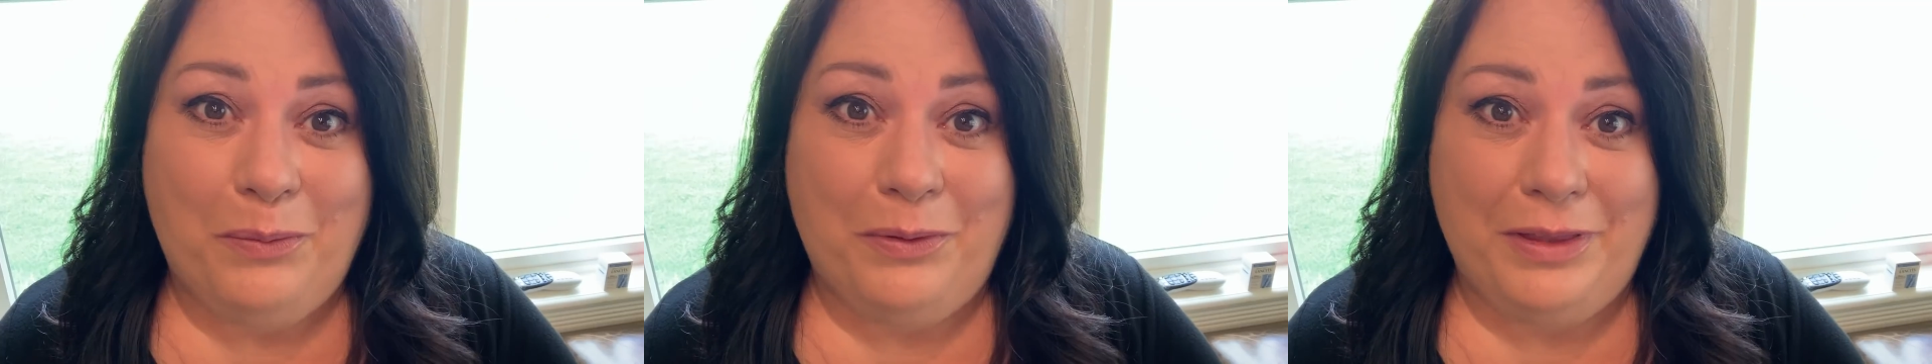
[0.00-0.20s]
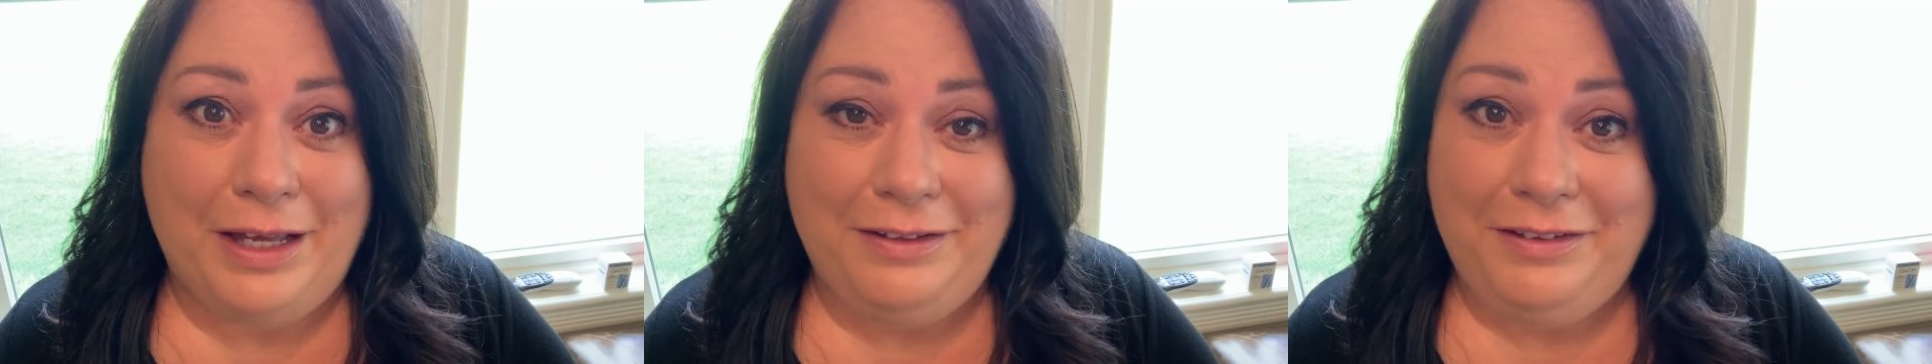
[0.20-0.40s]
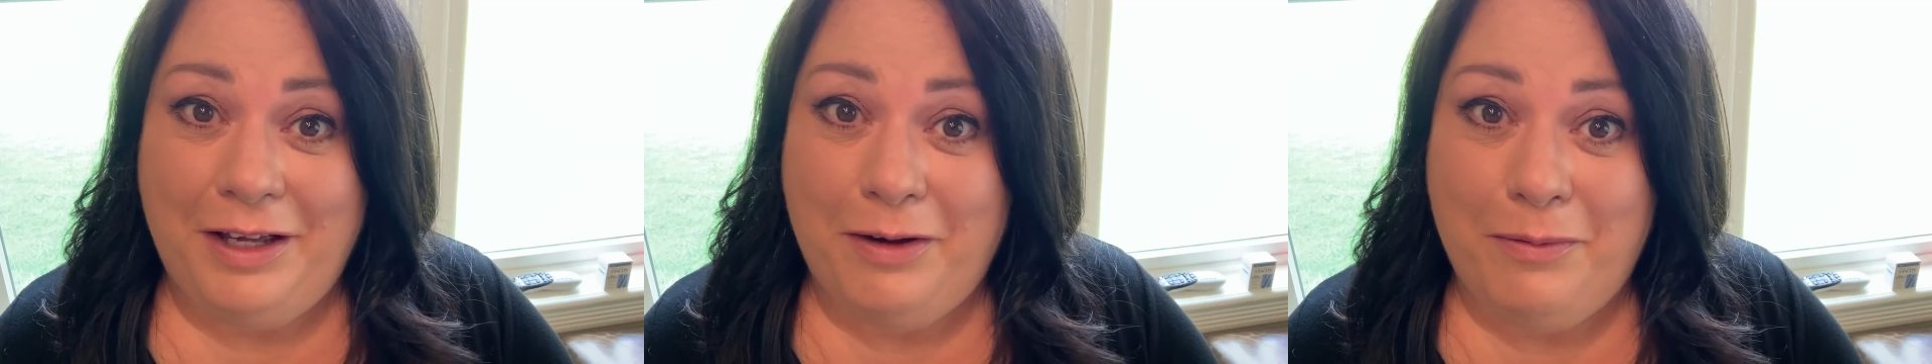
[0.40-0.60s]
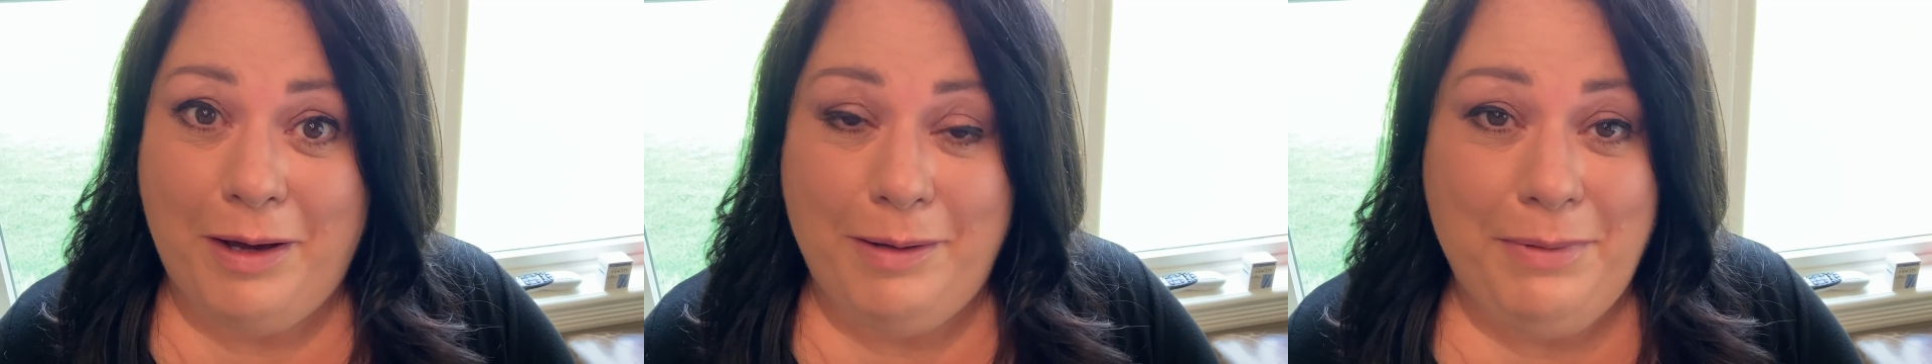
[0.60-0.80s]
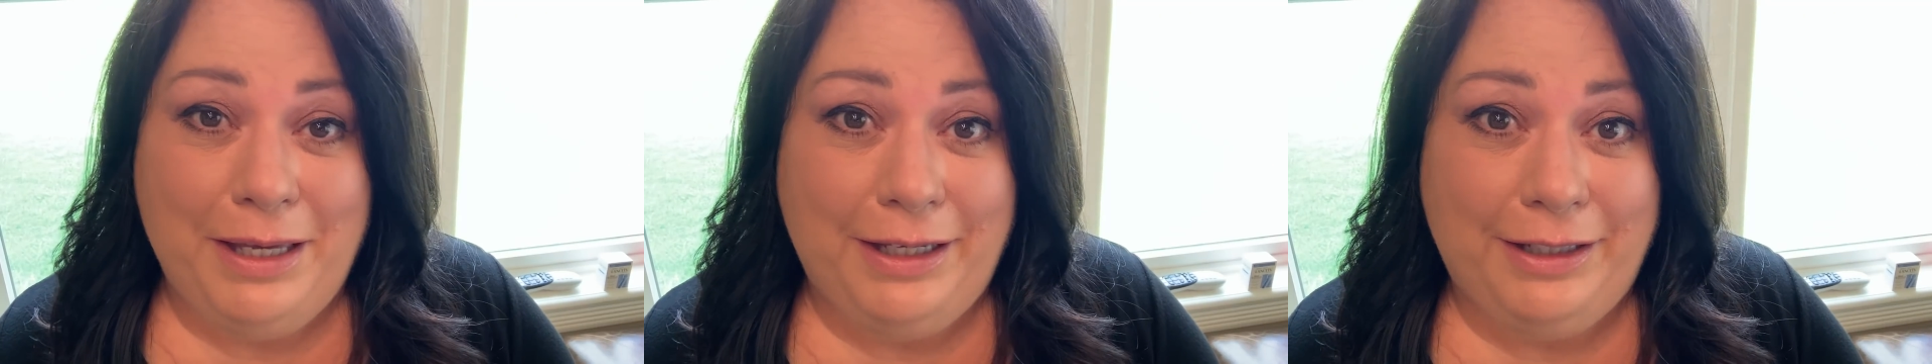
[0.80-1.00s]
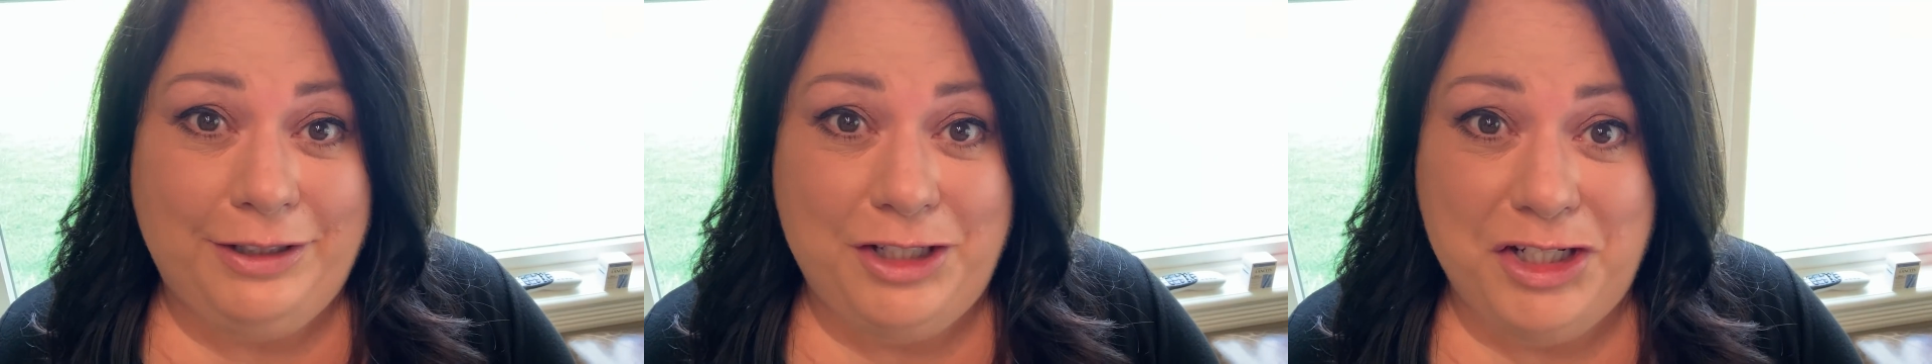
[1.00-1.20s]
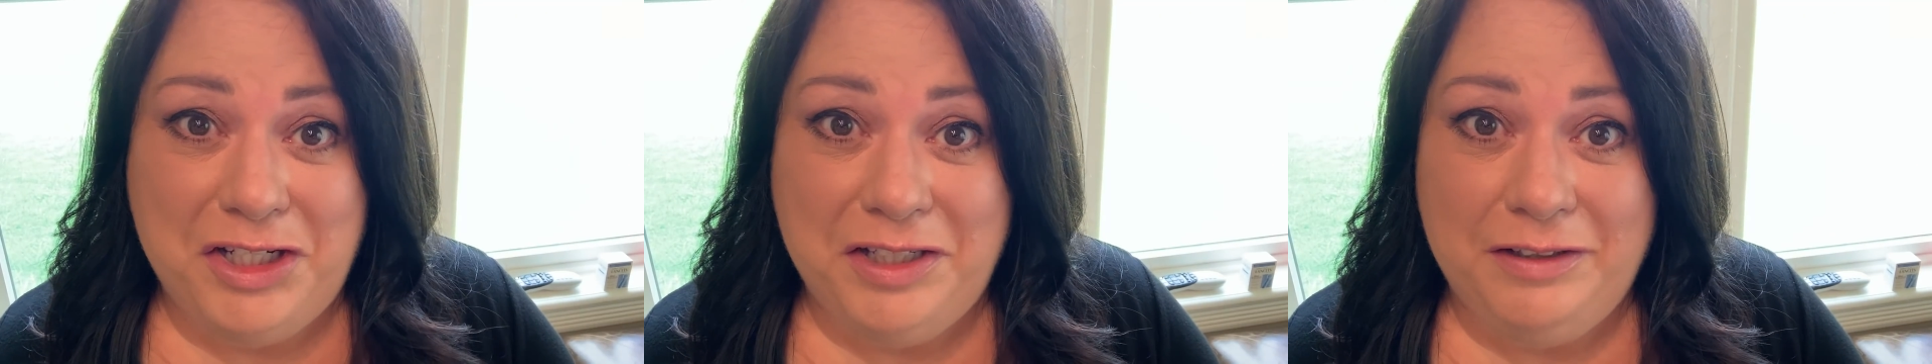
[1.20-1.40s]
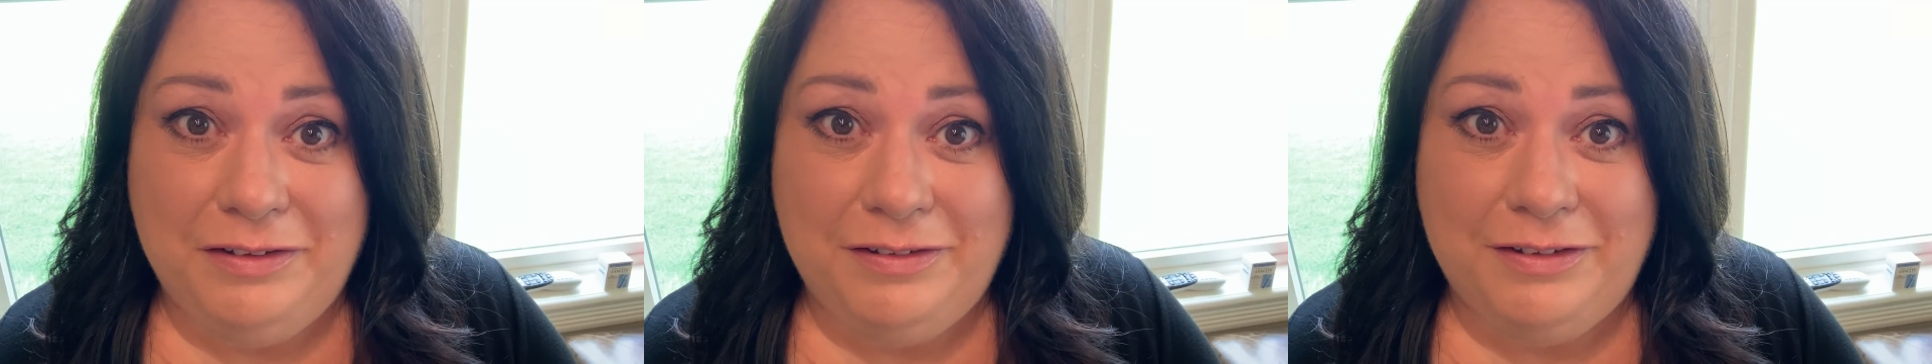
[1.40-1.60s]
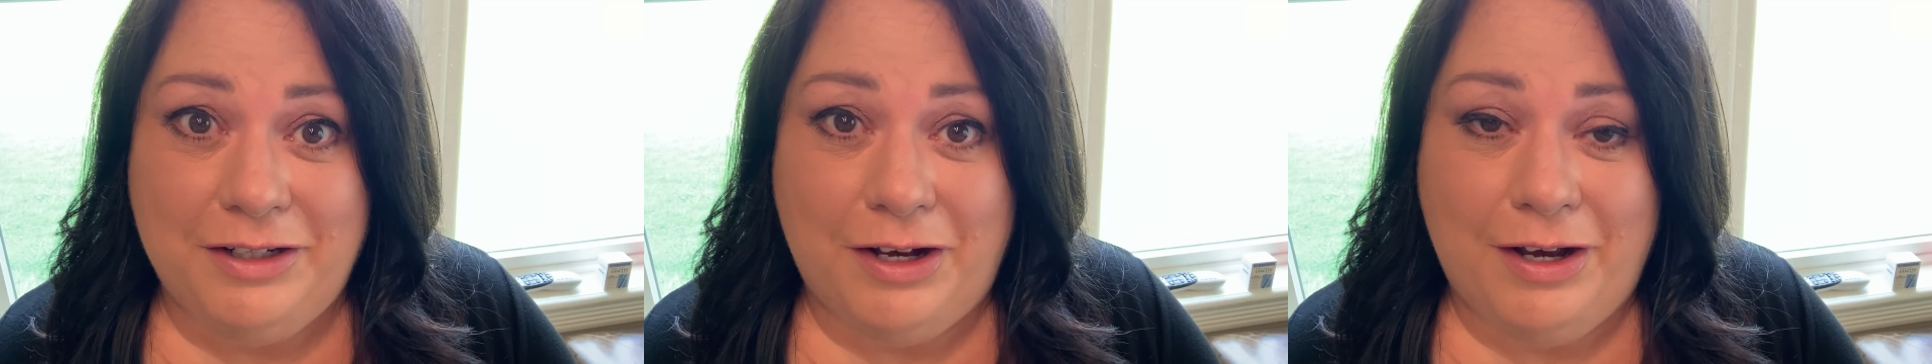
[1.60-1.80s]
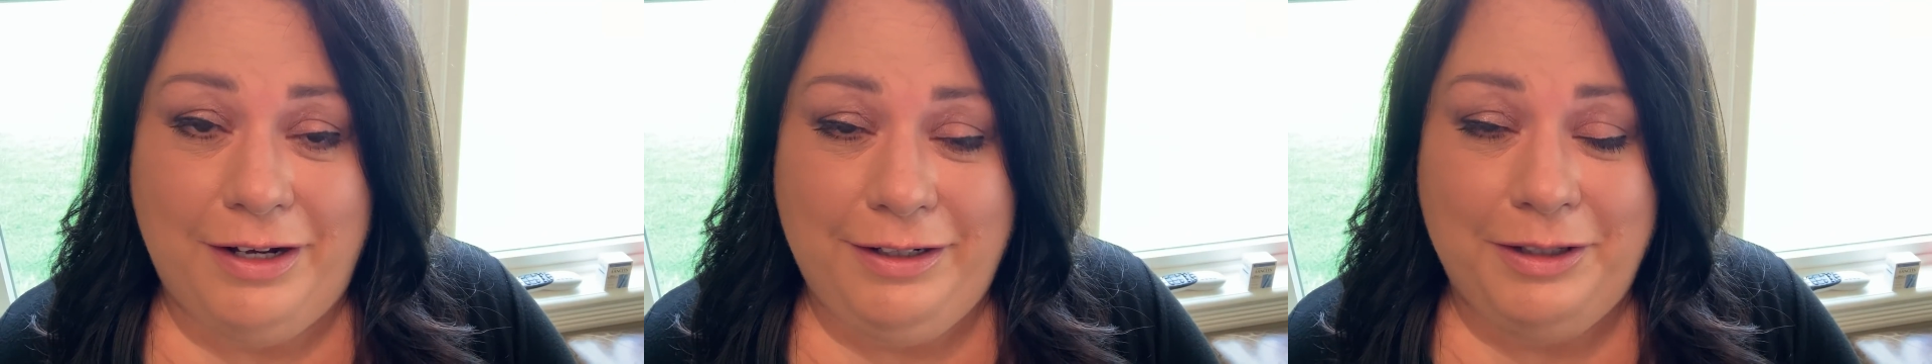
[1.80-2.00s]
Well, that's how I make chicken
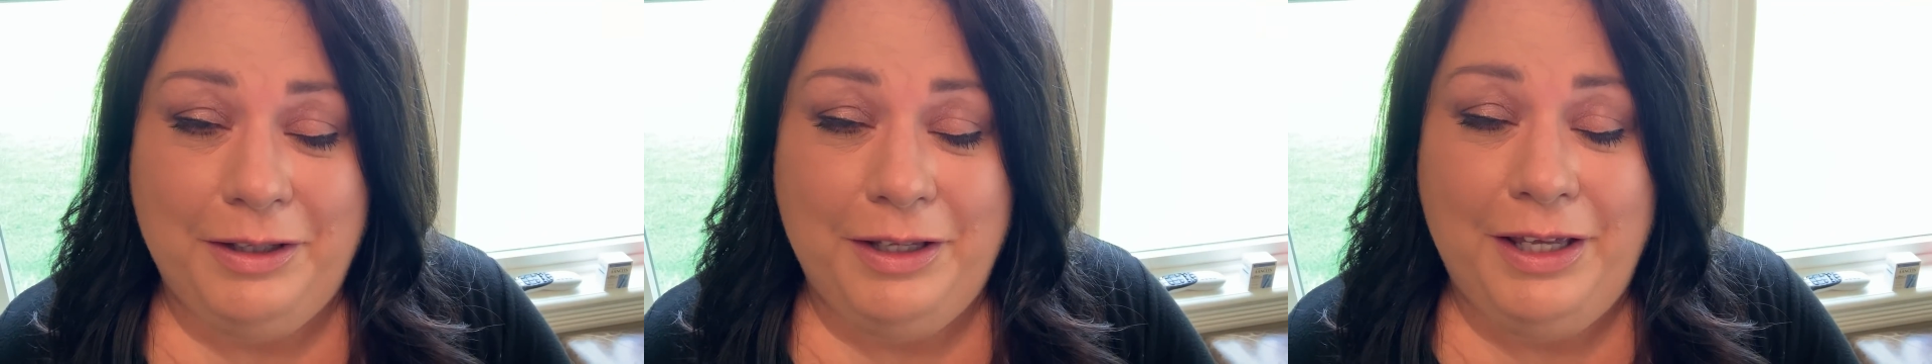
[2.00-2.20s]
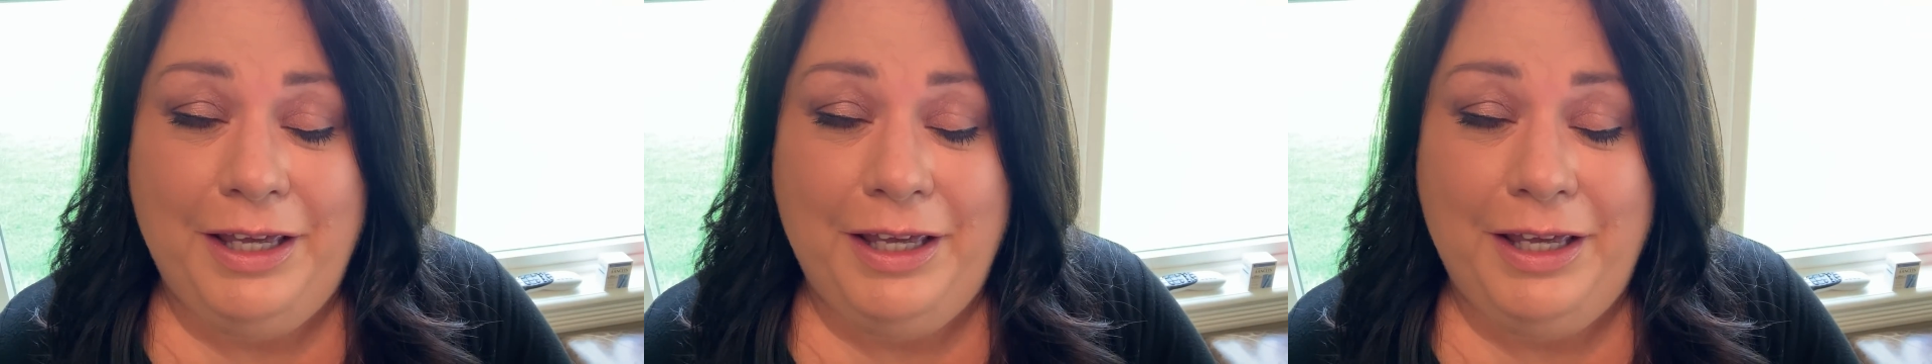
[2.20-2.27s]
stock.